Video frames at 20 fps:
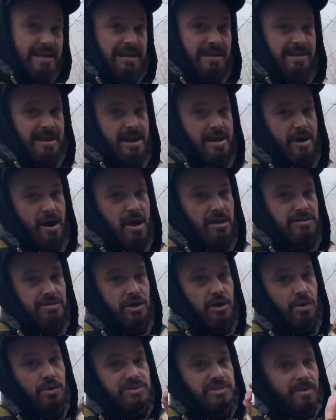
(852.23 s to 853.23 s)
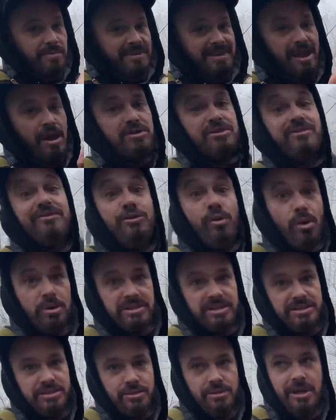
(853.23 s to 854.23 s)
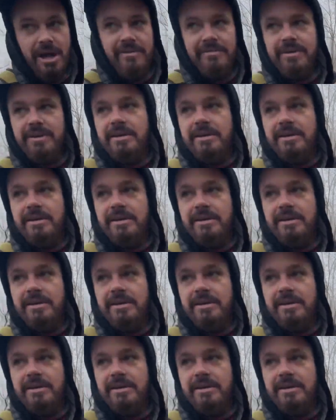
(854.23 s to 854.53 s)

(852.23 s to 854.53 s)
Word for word: it, and also something else of yours that you love